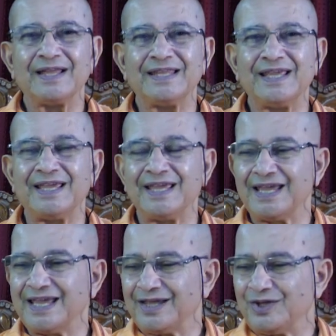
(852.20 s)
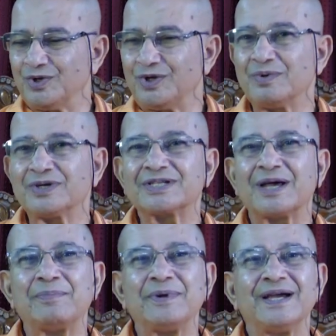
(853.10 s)
The universe
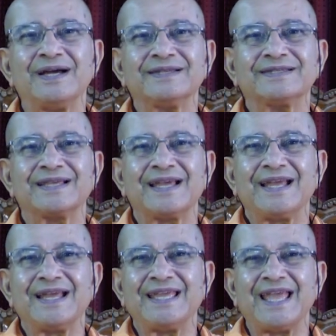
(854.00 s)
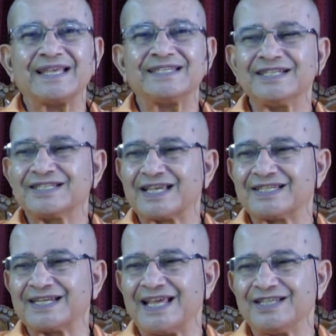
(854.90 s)
appears, exists,
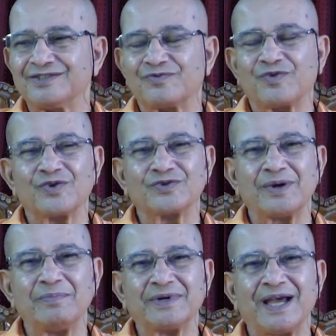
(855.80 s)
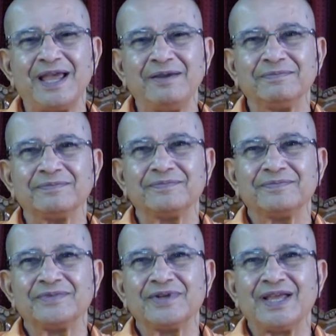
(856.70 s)
sustains for some time,
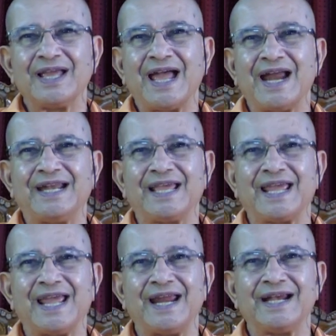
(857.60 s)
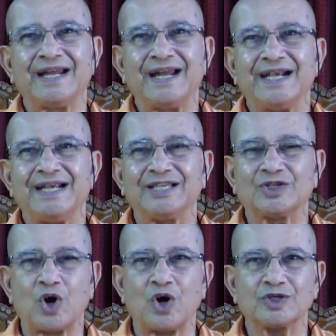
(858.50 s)
and again
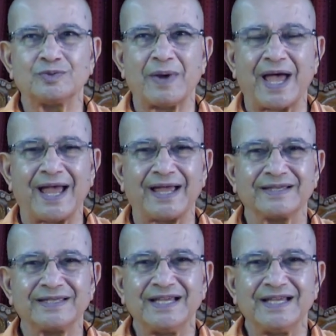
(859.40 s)
dissolves back.